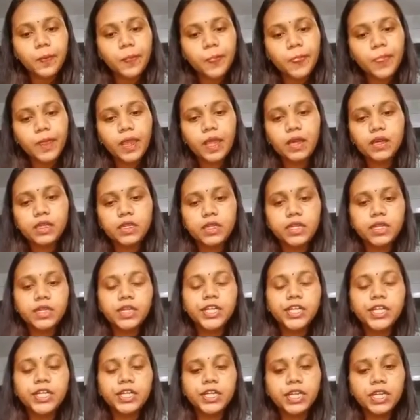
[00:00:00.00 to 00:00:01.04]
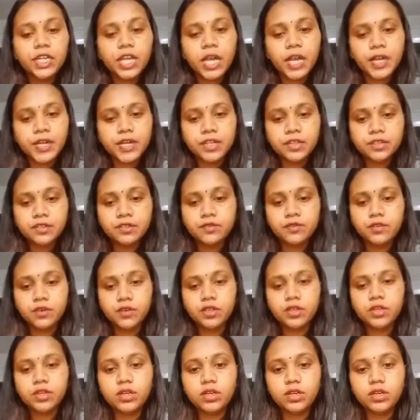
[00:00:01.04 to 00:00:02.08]
then detailed guidance for
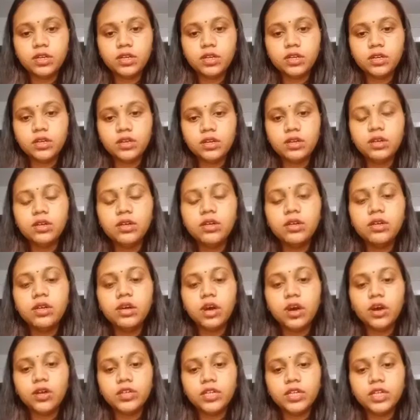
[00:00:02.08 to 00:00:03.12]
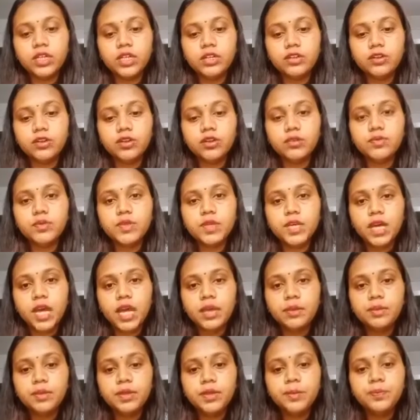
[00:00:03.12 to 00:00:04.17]
the authoring of the
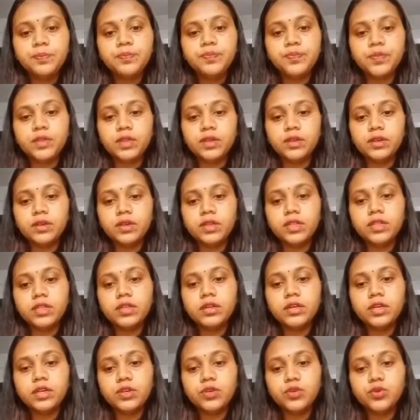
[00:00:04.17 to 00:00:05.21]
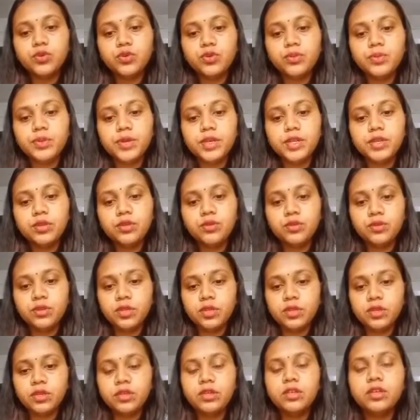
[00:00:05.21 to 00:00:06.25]
IB in the European
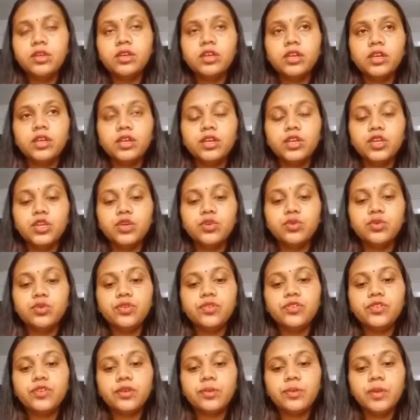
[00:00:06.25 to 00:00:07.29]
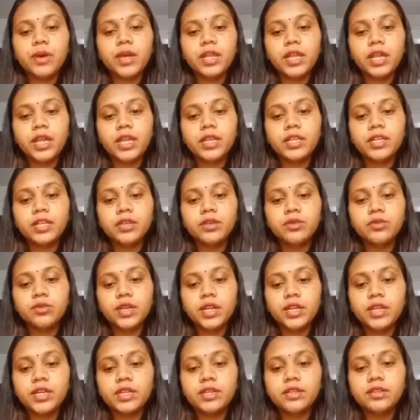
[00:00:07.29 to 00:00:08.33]
Union, EU, Japan and the
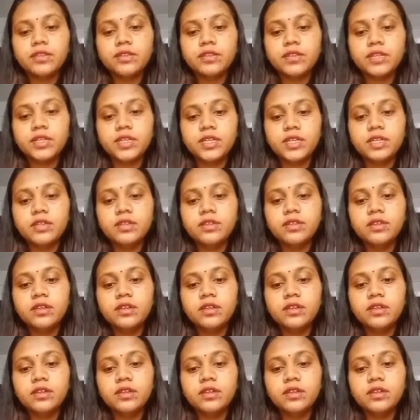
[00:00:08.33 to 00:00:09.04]
United States.